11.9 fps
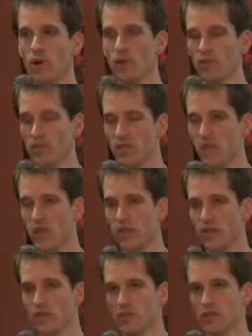
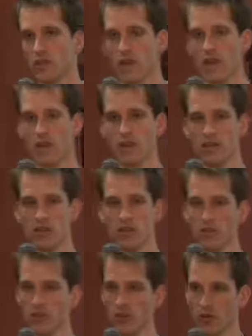policymakers can
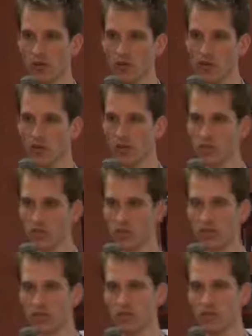use their own
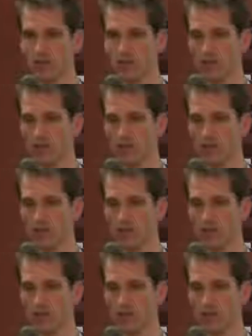country's